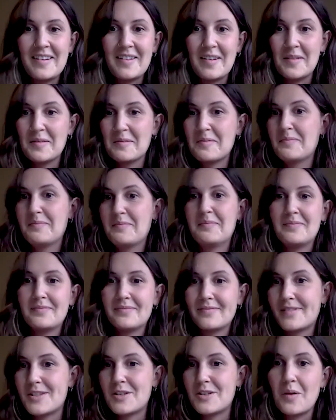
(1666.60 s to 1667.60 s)
you know
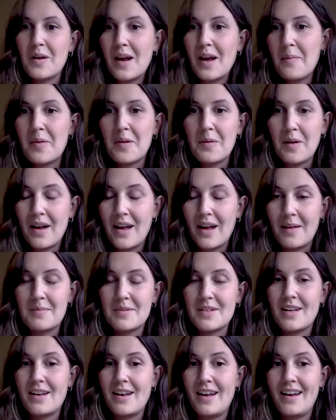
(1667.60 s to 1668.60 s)
showing up the way i
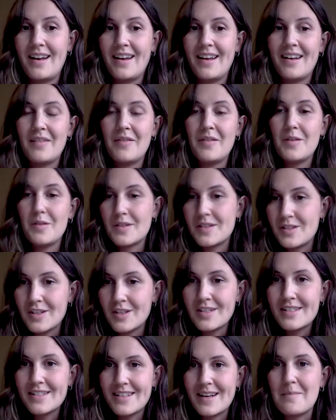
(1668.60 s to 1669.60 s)
am today and if you
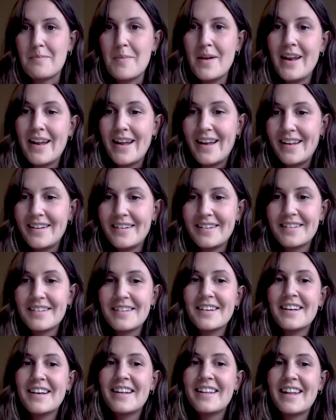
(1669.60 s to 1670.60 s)
just admit it
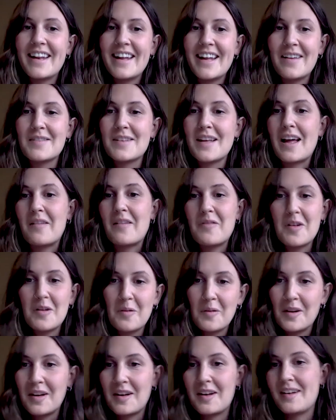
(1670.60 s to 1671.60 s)
then it gives
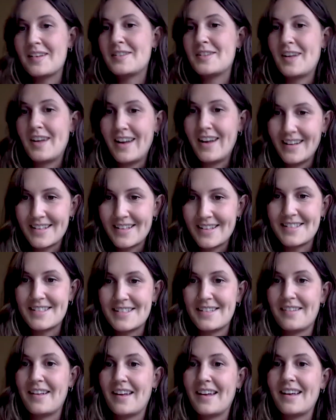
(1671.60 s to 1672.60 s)
everyone a chance
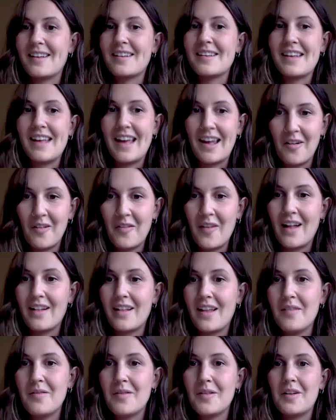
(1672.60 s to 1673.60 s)
to like get on
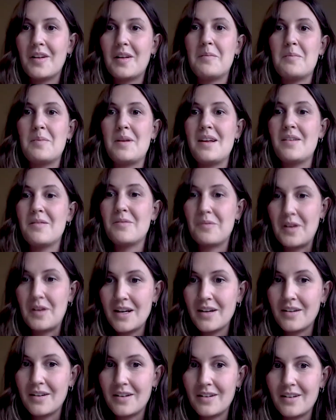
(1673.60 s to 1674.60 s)
that level and be
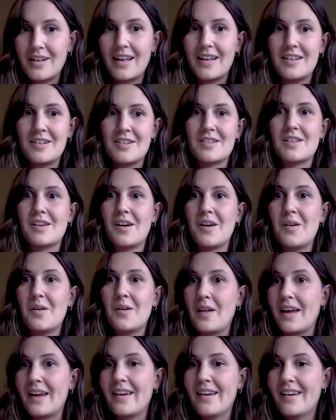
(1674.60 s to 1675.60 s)
real and just
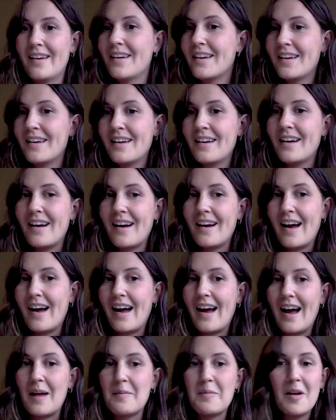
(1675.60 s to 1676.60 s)
go like
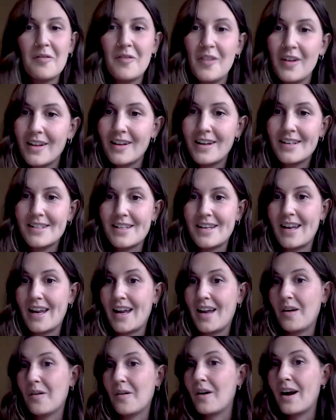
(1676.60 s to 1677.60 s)
i'm not feeling it
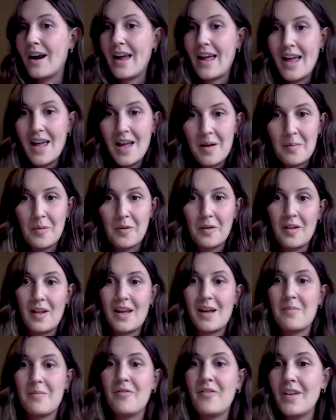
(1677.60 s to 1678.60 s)
today or i am or
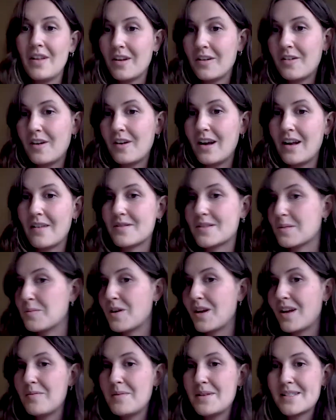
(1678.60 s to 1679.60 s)
like i'm feeling creative
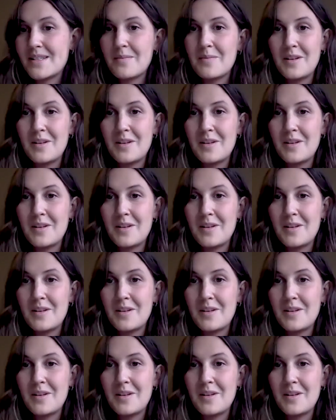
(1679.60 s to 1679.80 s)
someone give me